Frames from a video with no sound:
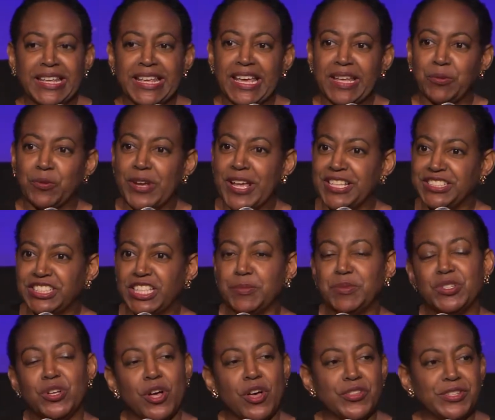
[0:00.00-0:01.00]
and were asking
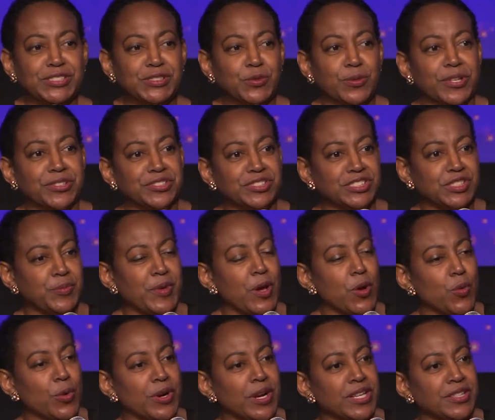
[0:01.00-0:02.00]
me all these questions
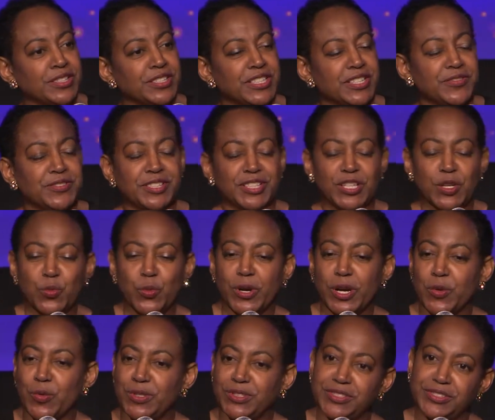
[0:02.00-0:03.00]
about where I lived and where
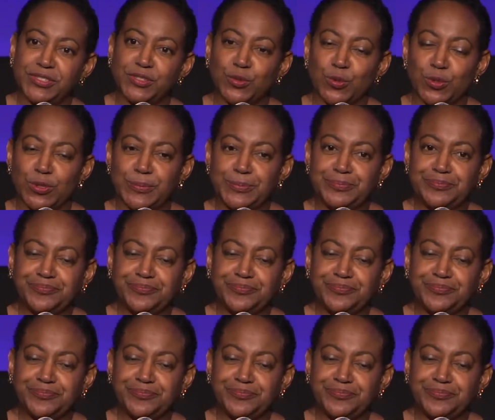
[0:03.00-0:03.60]
I went to school.